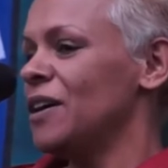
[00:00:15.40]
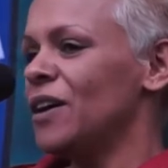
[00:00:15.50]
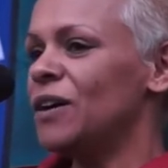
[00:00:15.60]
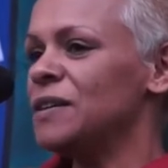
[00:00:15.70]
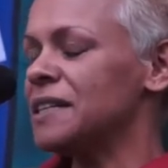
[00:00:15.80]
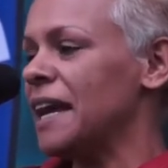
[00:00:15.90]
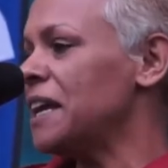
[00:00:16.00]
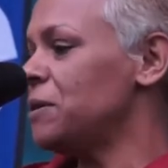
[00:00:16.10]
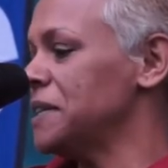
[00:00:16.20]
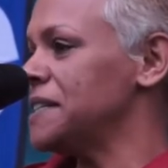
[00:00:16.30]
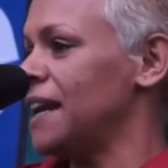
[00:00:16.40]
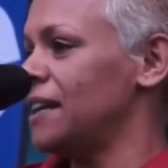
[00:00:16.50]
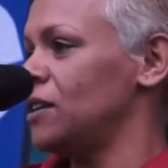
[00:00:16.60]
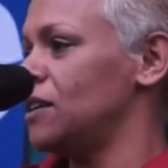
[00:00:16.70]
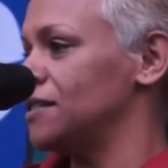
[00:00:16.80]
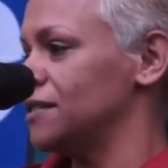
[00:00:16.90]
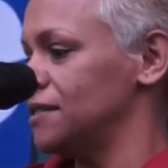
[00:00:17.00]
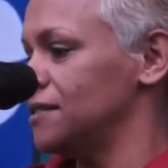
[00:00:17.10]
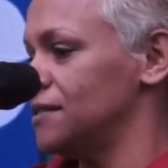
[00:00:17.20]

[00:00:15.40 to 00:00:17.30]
Whose land are we standing on?